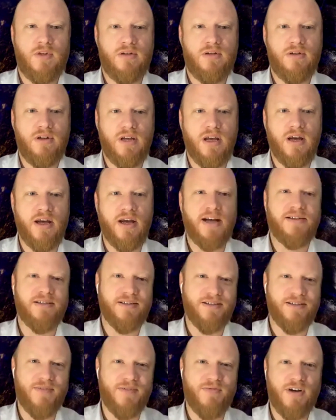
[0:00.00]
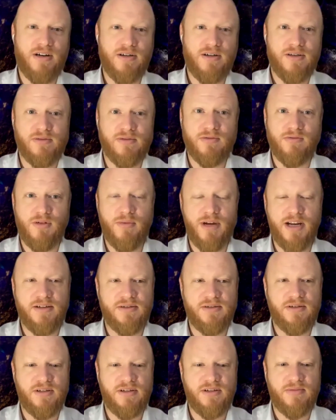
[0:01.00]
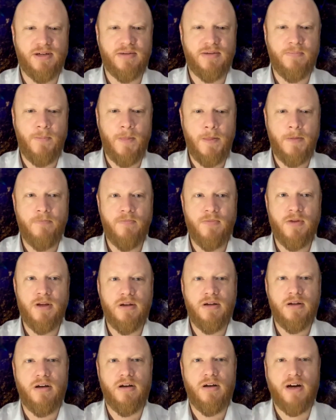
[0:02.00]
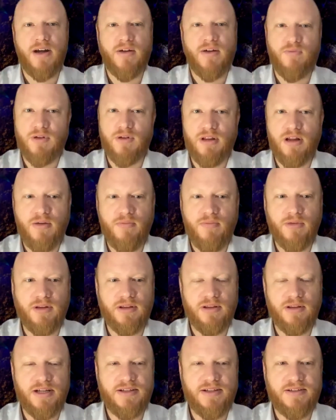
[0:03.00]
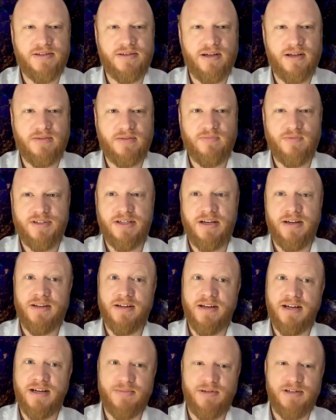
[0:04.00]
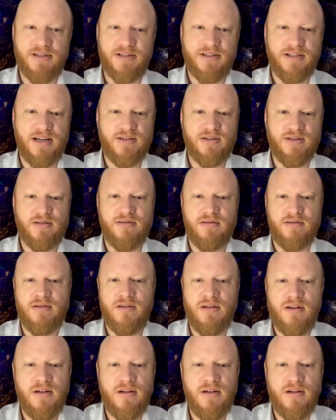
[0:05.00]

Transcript: Yeah, excellent. They're very useful and repeater, so to speak. Okay, well, let's start the next presentation.